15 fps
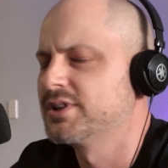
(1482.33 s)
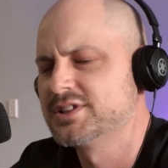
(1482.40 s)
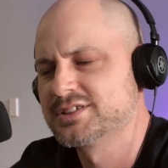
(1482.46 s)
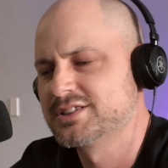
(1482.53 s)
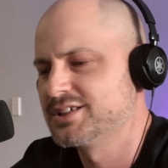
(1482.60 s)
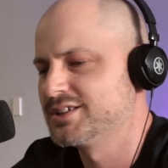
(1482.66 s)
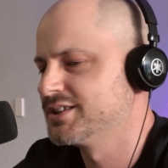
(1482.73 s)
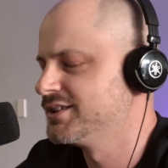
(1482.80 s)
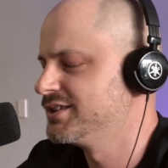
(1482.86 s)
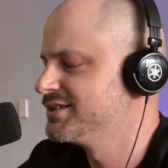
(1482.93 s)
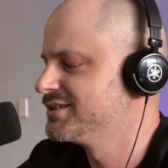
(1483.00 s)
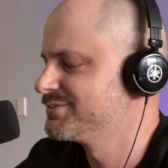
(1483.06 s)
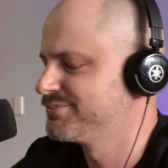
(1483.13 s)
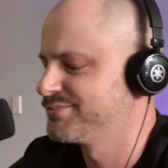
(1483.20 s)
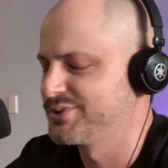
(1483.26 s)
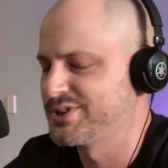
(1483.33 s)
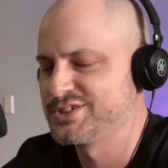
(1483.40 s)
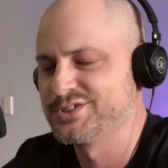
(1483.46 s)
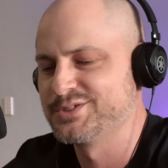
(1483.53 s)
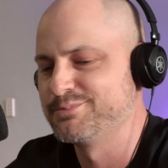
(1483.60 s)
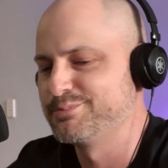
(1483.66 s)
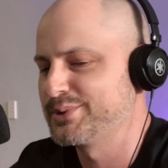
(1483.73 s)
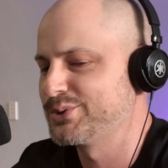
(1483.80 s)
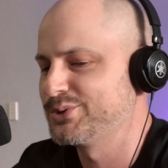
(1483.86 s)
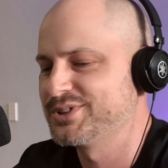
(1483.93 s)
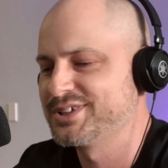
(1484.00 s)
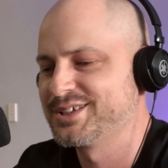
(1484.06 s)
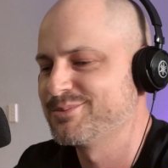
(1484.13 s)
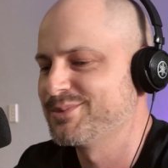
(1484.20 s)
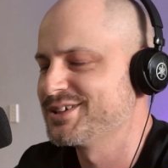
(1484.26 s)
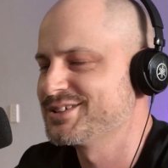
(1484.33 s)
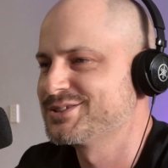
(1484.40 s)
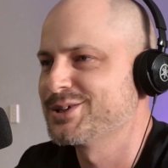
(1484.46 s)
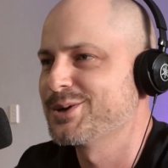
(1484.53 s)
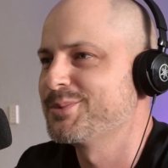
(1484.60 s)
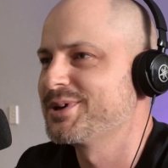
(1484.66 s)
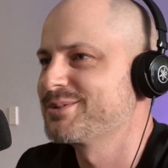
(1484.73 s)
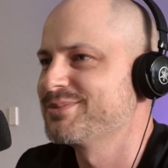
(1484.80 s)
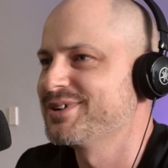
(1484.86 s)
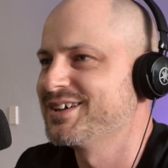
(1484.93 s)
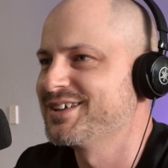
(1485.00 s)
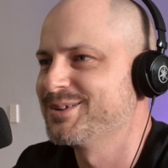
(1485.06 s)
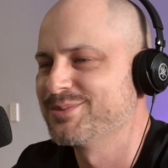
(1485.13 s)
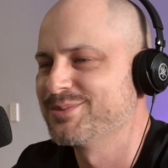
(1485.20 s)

And this thing, and this pressure's building in my stomach, man.